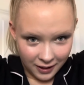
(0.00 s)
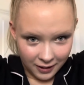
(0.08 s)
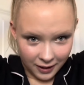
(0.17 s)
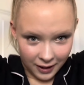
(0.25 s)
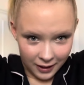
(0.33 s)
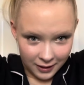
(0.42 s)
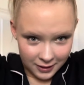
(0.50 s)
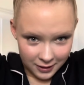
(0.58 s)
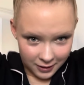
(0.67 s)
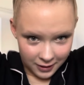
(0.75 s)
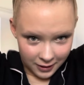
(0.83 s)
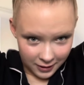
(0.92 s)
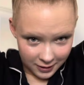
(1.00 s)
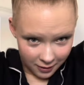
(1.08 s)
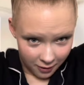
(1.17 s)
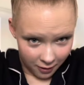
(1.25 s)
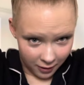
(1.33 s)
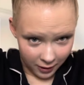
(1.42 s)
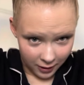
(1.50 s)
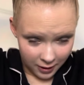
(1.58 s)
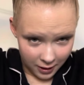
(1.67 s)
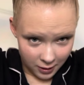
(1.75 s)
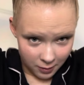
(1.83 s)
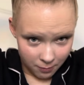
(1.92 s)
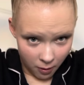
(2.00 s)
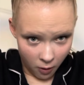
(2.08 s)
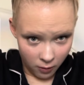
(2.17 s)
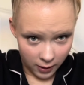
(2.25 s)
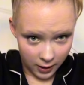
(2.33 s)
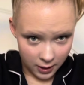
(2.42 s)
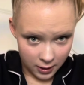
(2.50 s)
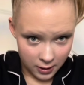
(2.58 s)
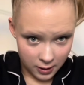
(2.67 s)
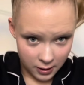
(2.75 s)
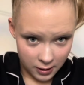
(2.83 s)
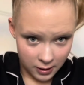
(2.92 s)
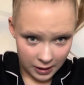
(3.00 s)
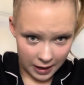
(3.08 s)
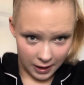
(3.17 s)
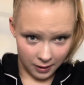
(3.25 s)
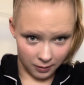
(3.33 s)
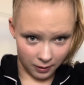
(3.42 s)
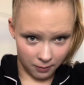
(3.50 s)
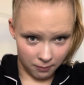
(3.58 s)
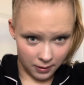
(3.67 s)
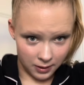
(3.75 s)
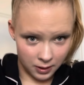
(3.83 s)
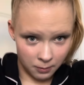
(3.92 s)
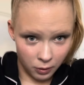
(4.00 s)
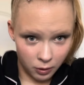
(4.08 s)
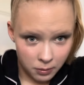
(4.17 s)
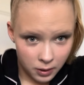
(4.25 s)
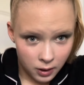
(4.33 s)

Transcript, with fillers: okay, so then it's on and you pull it and it like messes the bow.